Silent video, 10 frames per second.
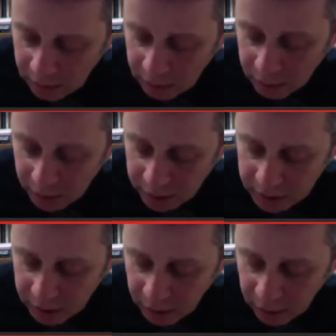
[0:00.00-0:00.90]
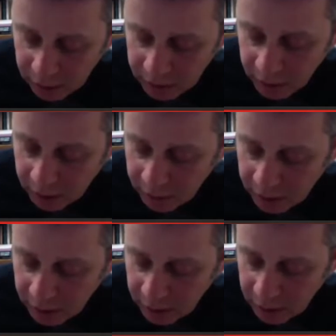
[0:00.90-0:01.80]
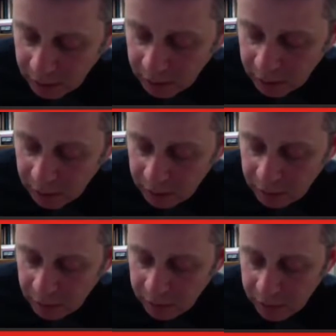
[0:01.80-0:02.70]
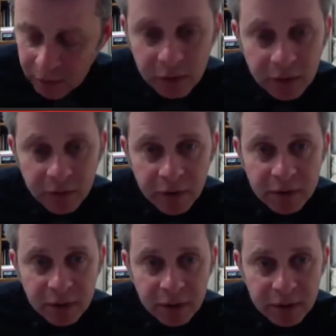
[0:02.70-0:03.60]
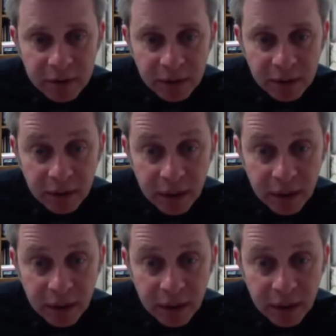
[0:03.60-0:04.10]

and personal autonomy in the universalistic